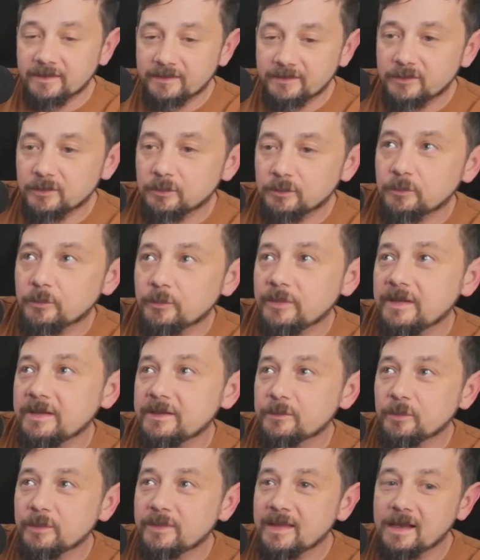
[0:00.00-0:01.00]
just do
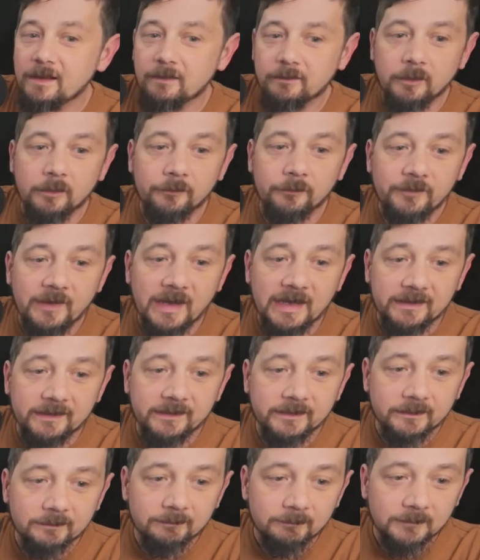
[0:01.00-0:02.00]
this without no
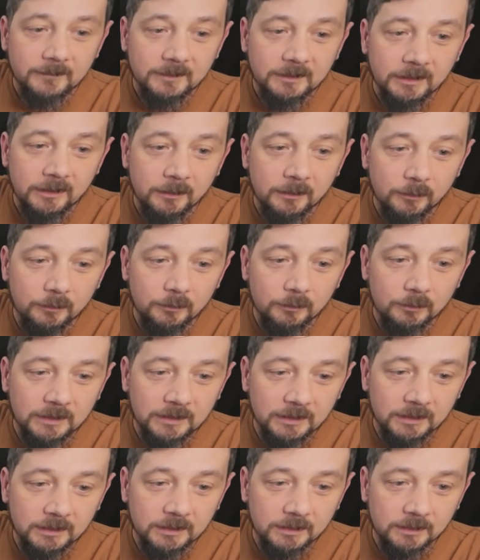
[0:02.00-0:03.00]
face.
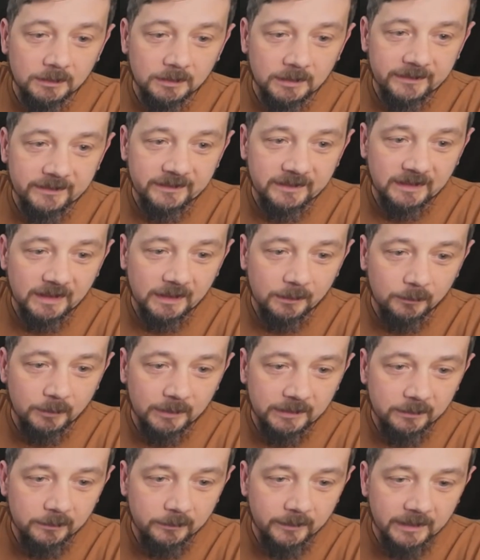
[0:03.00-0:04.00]
Let's see, how do
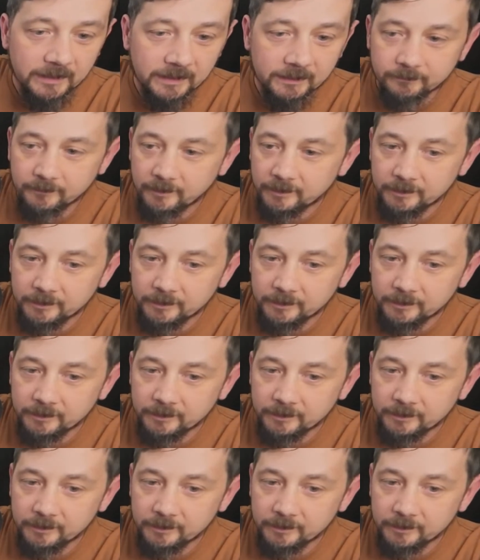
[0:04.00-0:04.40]
I do that?